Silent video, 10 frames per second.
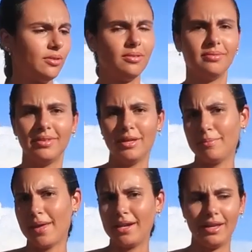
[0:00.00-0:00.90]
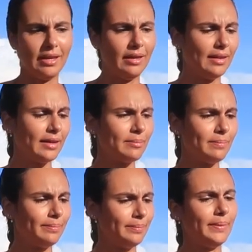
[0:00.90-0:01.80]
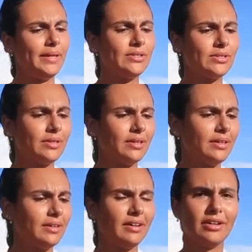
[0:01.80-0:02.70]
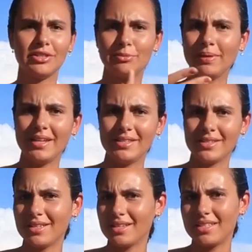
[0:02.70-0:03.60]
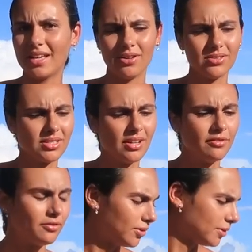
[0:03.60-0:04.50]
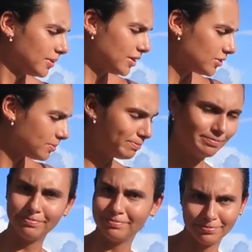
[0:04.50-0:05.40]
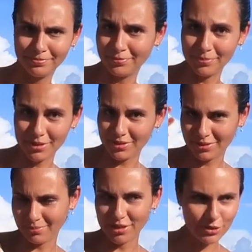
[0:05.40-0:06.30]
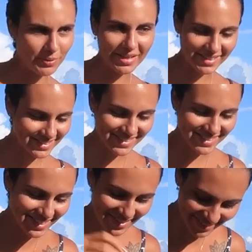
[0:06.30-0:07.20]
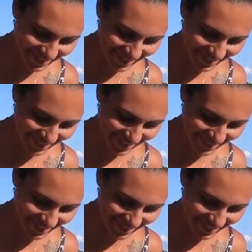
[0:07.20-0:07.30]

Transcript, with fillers: know, in many like beach uh, huts, places that sell stuff for beach, beach, beach related stuff.